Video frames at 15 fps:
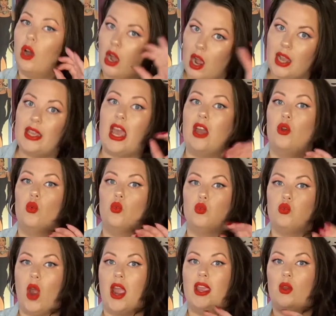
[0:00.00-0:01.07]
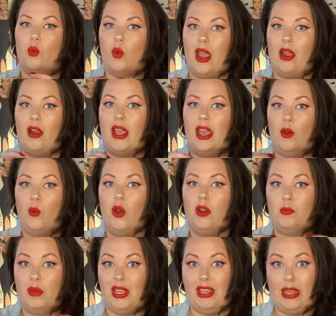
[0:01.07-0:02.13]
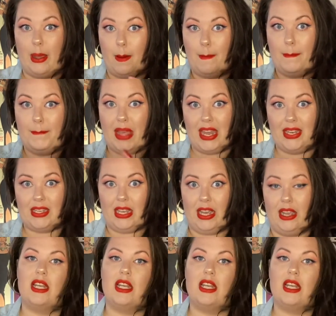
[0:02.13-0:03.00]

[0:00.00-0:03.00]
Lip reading: Again, right where it would be bending.